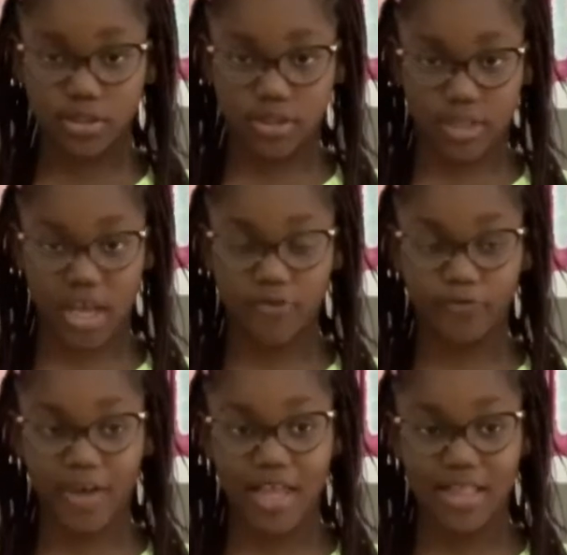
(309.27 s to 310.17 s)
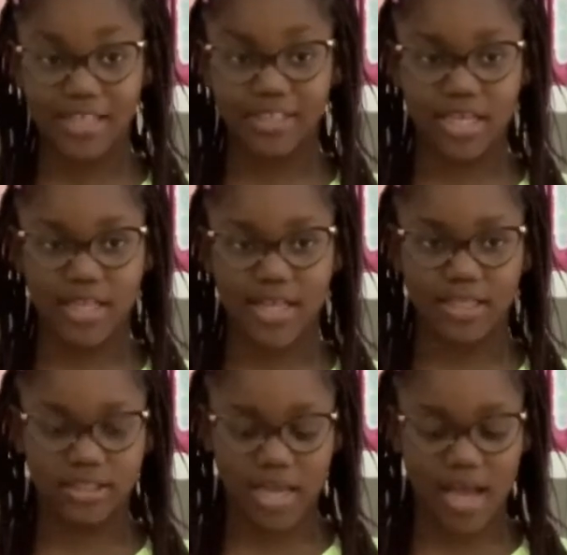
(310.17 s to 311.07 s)
gave Violet a
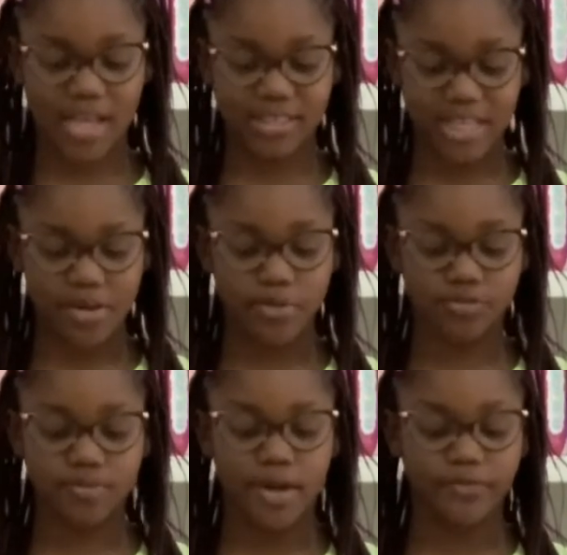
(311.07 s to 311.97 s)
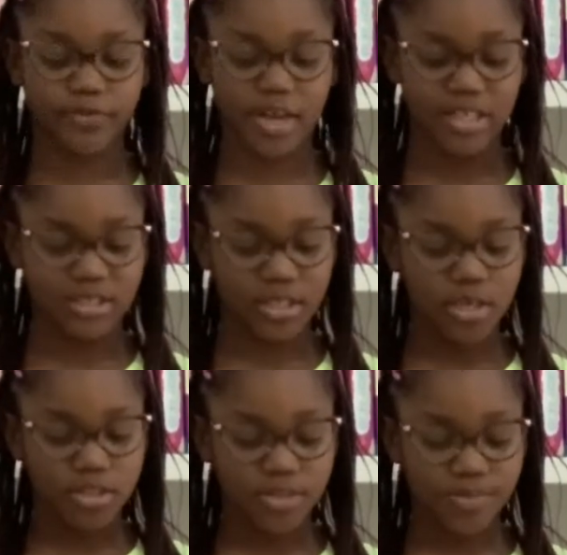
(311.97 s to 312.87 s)
letter and said it was from her friends
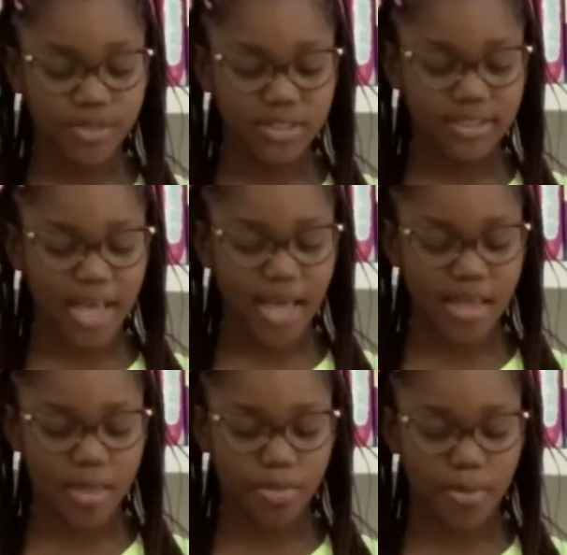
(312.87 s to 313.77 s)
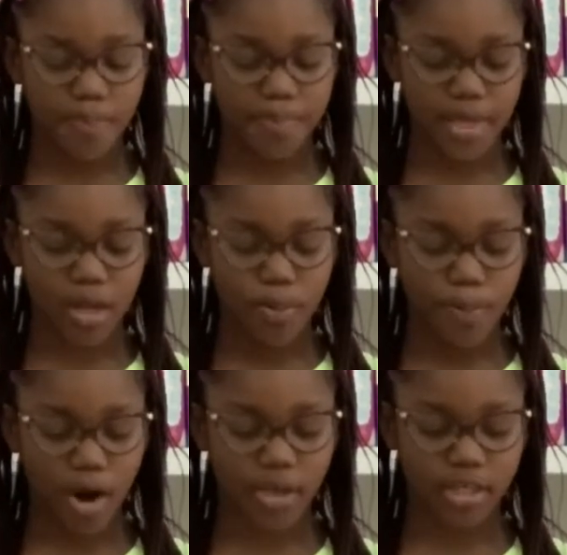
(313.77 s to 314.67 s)
to meet her in the big
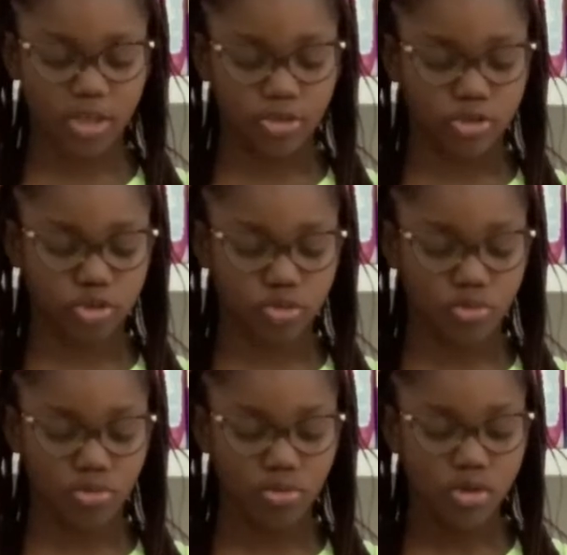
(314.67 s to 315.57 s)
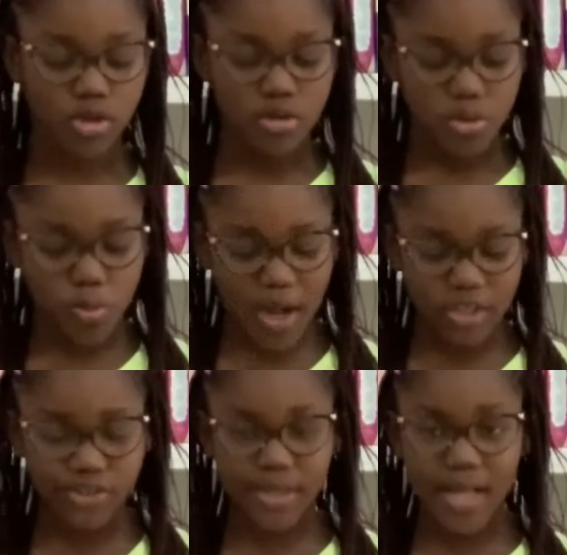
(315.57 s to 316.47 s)
park in the school.
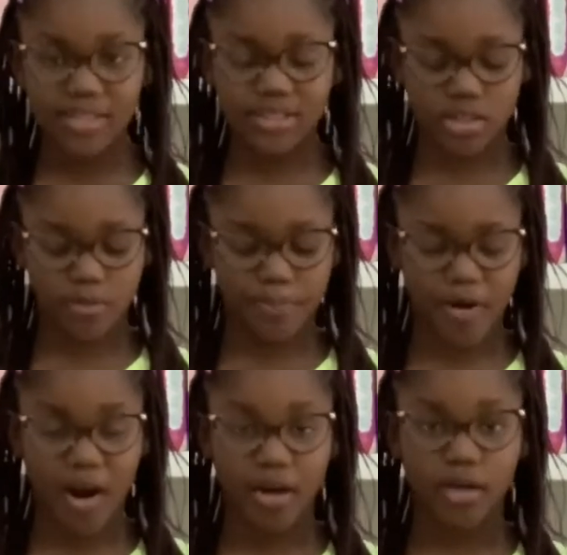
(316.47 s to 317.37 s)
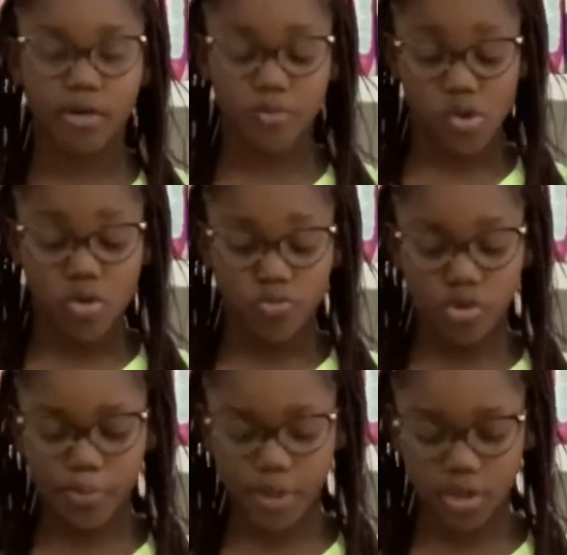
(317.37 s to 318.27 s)
When she entered the park,
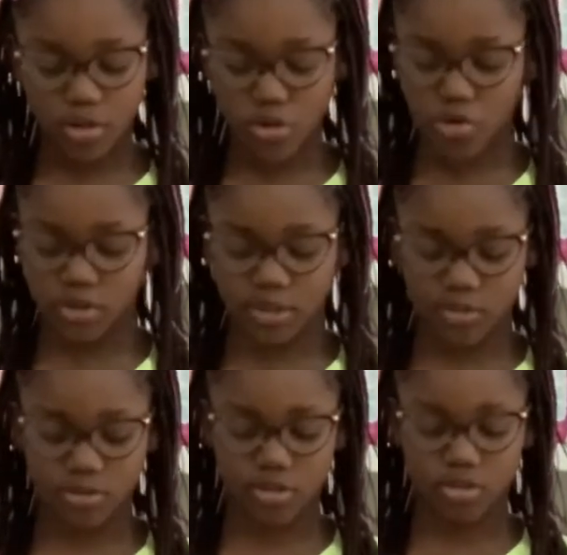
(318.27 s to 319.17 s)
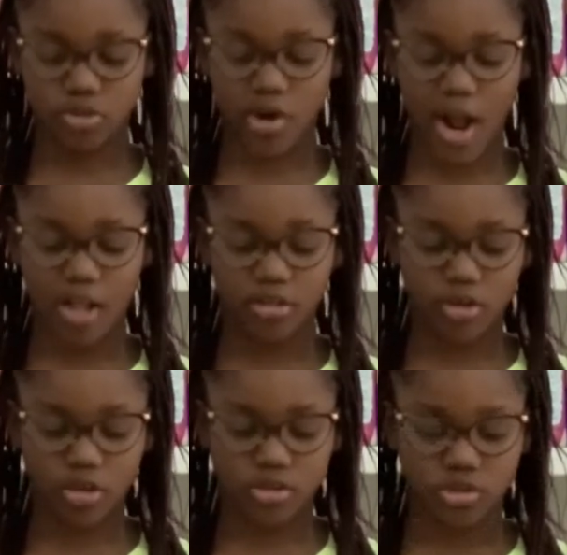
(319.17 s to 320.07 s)
Ruby closed the door and
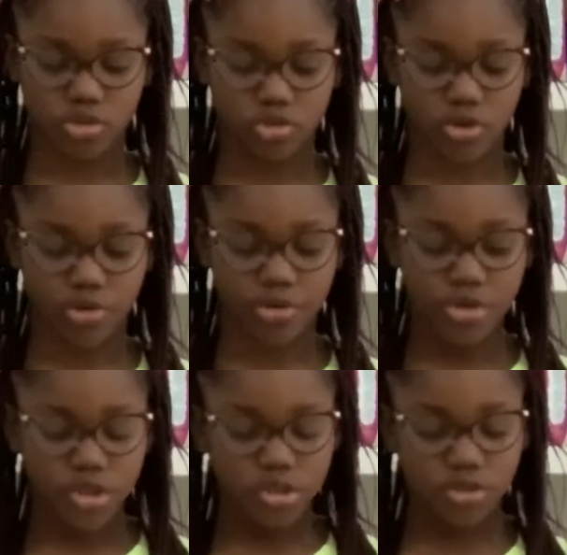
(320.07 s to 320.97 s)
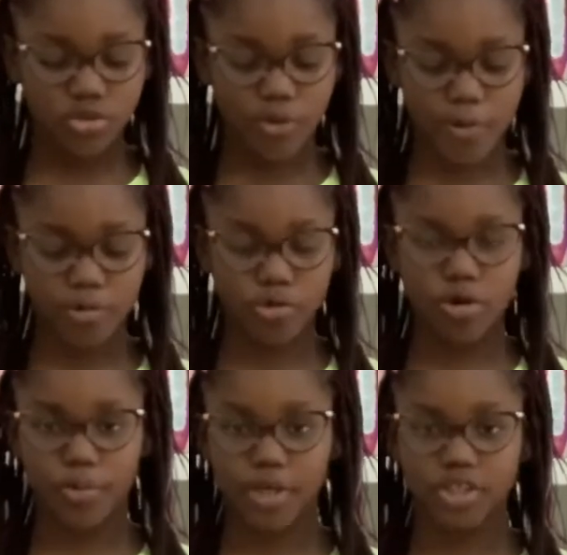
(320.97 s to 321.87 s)
locked the door, so no one
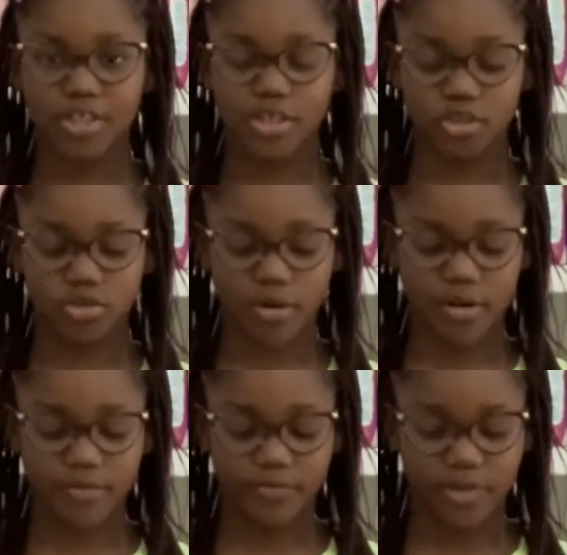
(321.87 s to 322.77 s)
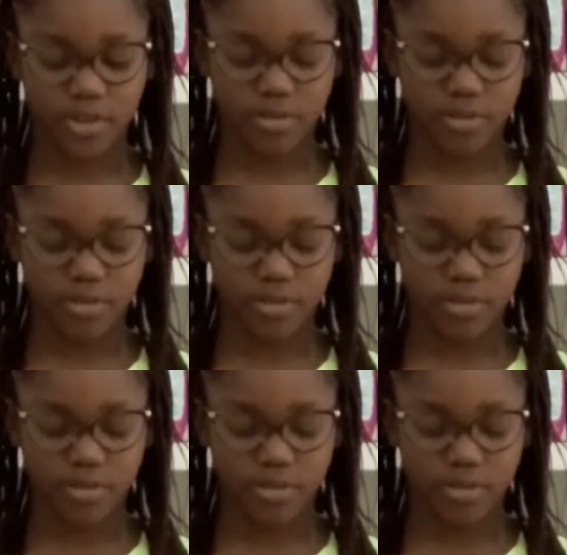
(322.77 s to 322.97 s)
knows where she is during for